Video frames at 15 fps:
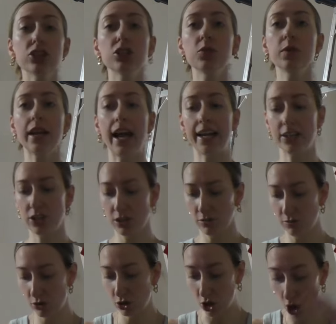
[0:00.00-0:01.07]
do what I
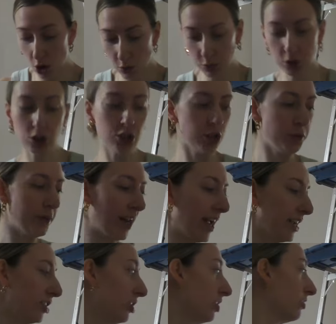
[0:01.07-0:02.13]
do. Don't do what
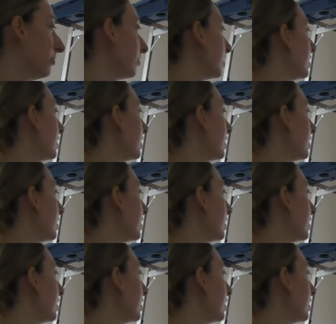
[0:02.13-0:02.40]
I do.